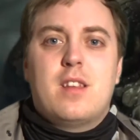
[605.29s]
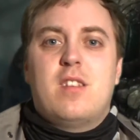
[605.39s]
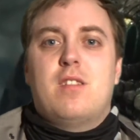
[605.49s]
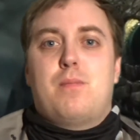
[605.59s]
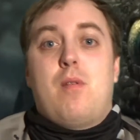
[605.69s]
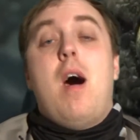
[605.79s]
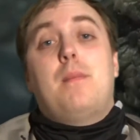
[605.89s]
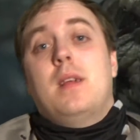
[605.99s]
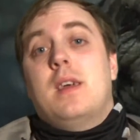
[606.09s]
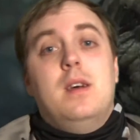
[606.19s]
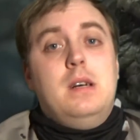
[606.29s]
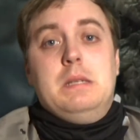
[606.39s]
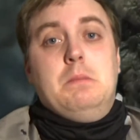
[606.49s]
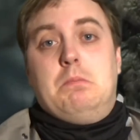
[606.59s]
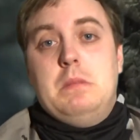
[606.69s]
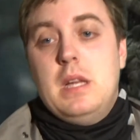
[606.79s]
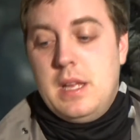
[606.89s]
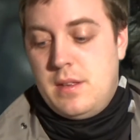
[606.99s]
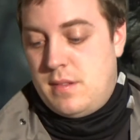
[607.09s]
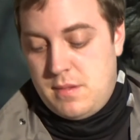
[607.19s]
It's just probably...
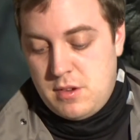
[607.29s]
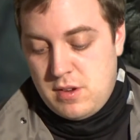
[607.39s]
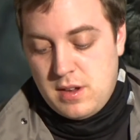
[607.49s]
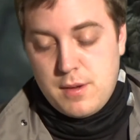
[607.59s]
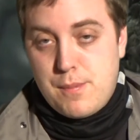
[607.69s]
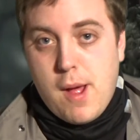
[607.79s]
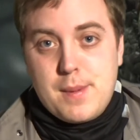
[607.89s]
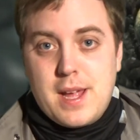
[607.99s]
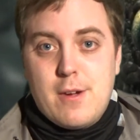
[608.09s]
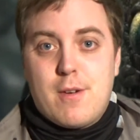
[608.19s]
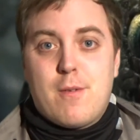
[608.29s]
she could probably hear it